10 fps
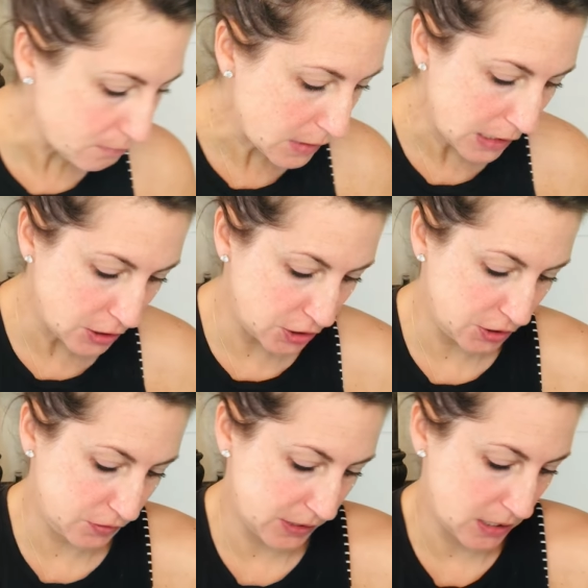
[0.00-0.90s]
I just
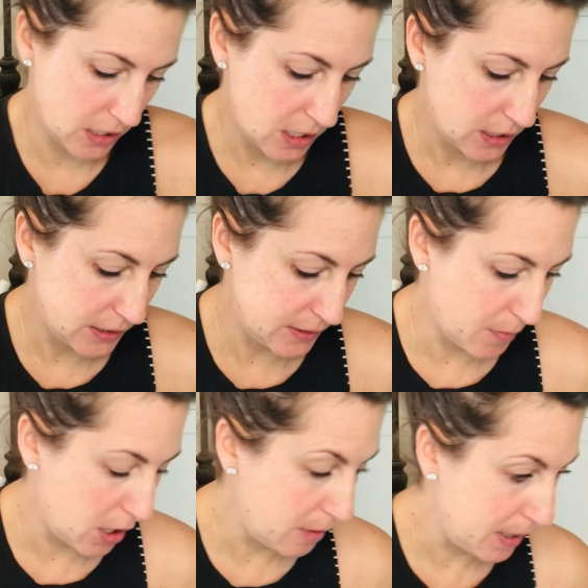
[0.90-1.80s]
use a
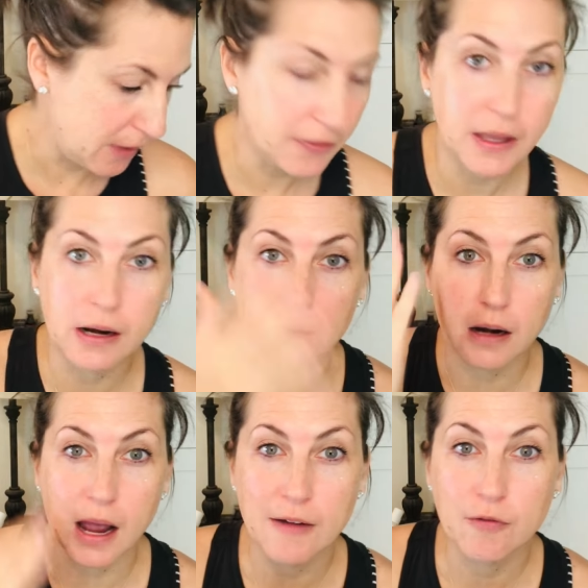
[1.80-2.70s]
small amount there.
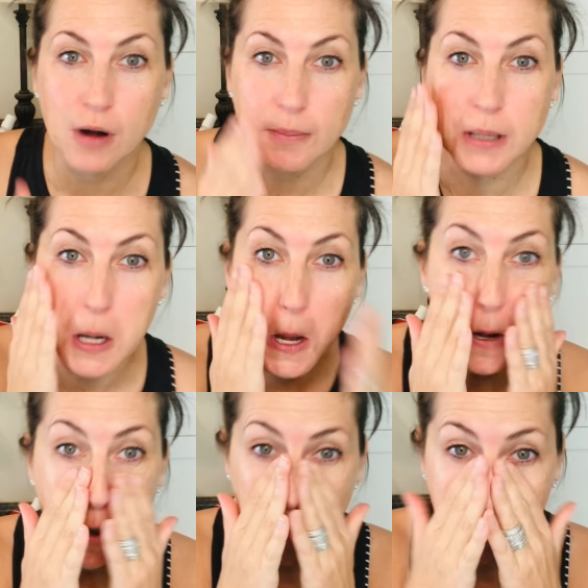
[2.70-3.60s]
I've rubbed it in
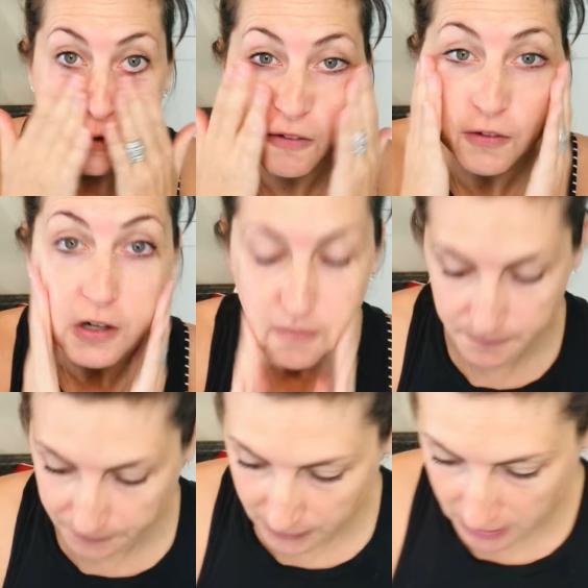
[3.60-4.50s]
all over,
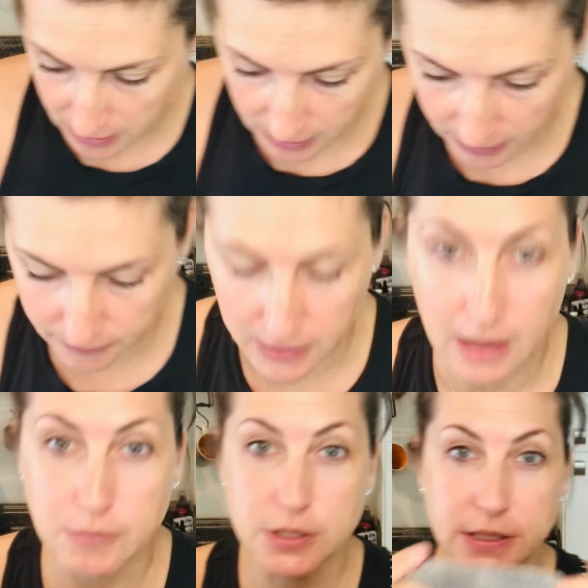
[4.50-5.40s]
and then
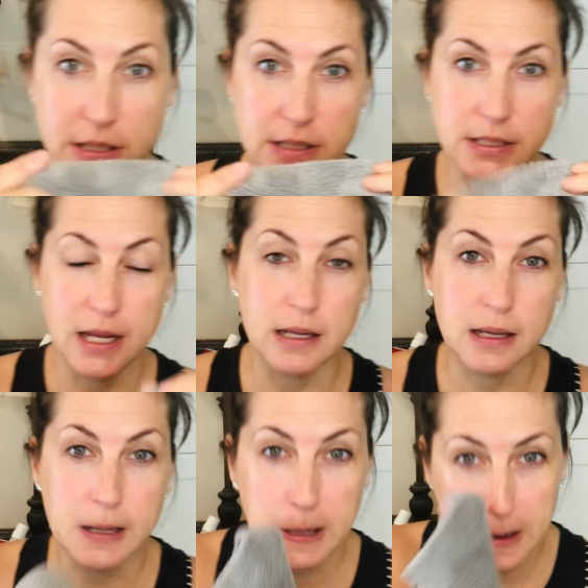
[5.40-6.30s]
I'm just gonna take
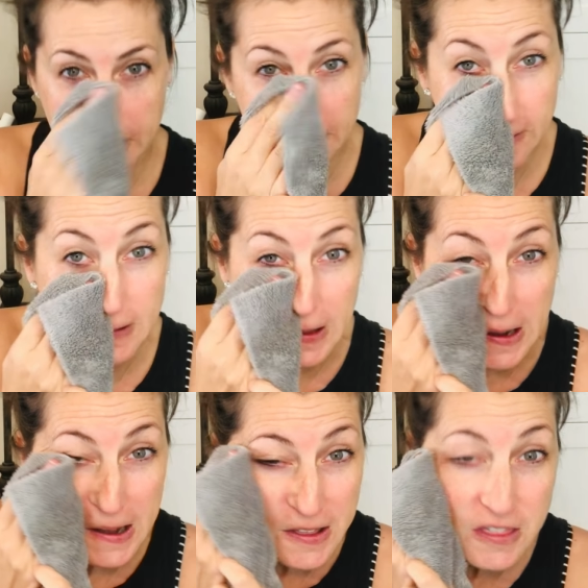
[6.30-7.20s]
any kind of
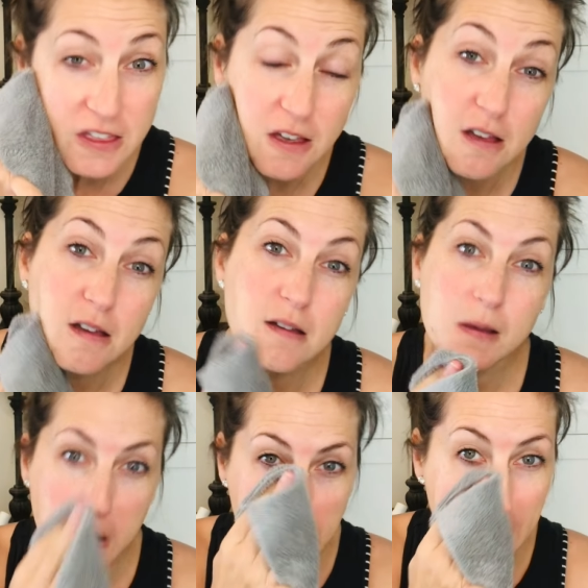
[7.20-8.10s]
cloth
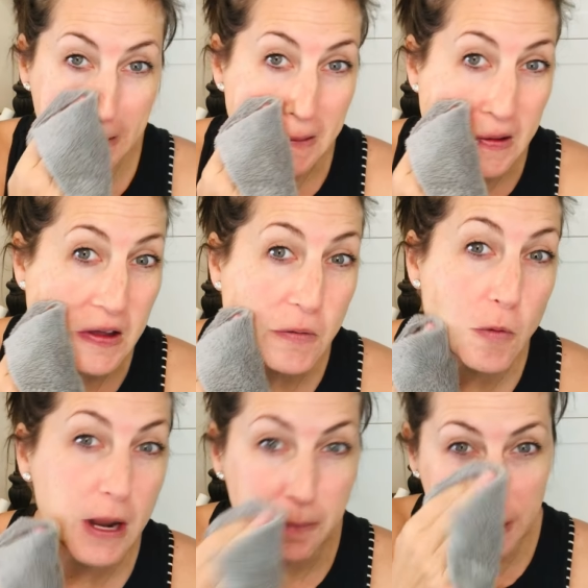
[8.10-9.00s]
and
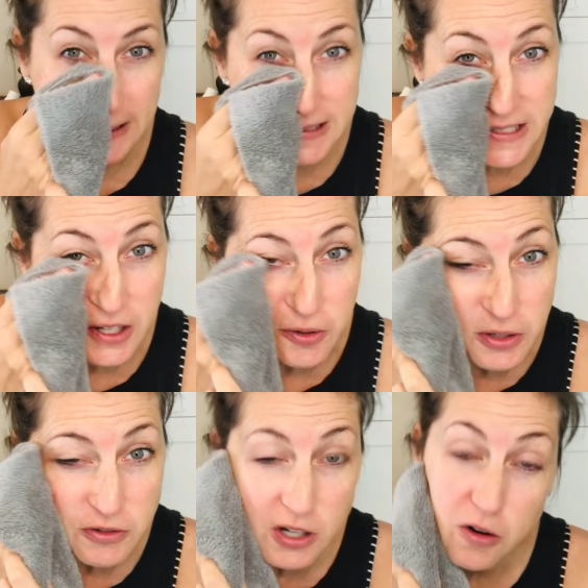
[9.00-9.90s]
wipe it. So you
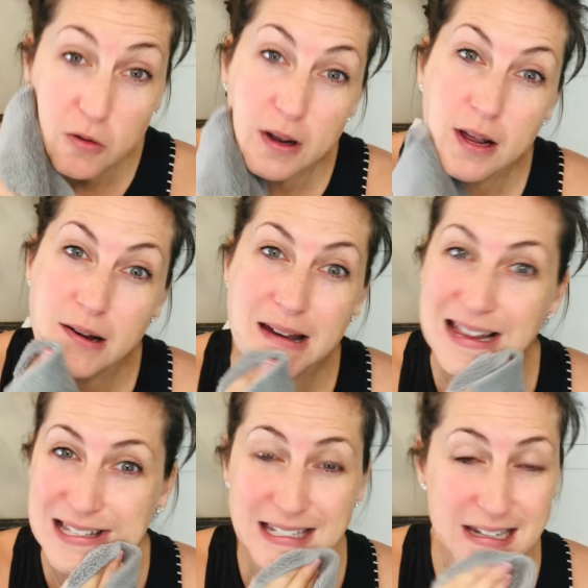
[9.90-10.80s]
don't
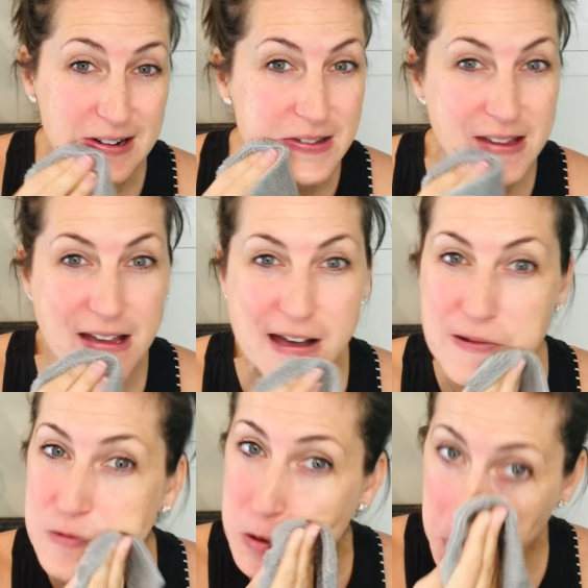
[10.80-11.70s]
necessarily
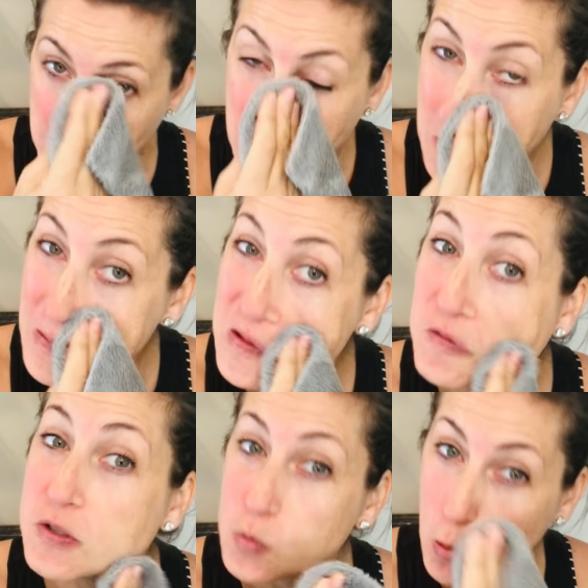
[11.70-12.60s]
have to
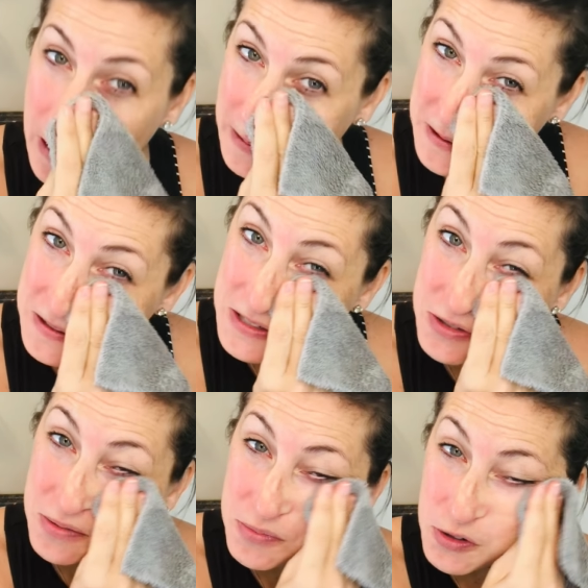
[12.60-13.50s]
use water to
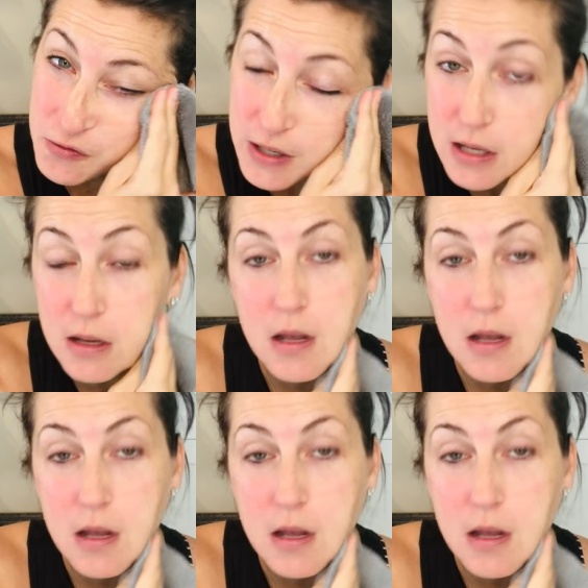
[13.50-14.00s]
remove it.